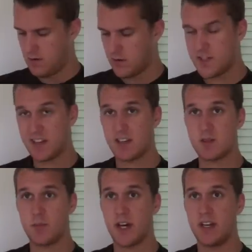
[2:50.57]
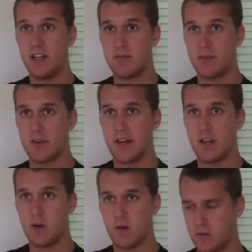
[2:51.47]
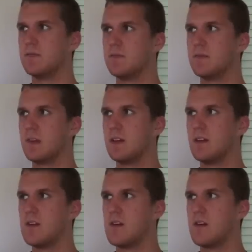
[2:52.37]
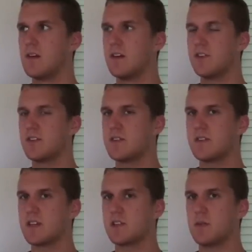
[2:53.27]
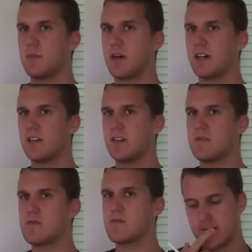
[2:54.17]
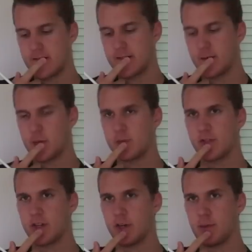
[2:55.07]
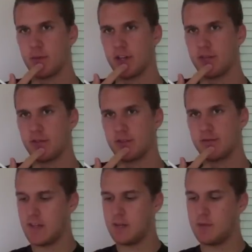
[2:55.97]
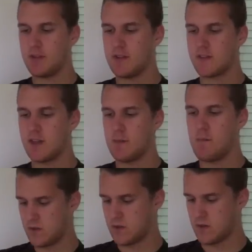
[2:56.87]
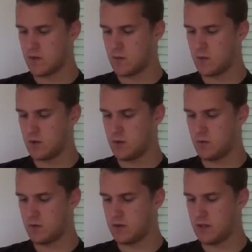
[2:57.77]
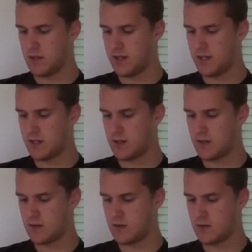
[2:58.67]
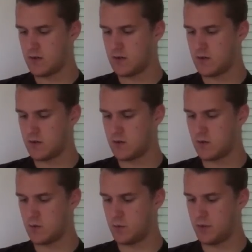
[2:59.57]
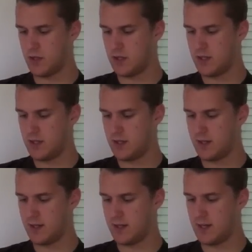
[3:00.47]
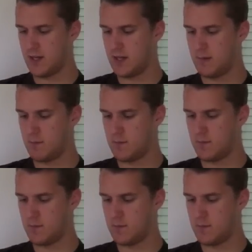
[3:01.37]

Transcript: looks like that's about it for now. You know, she hasn't texted me back yet. She must be trying to be playful. I could play this game. So you'd like to play a game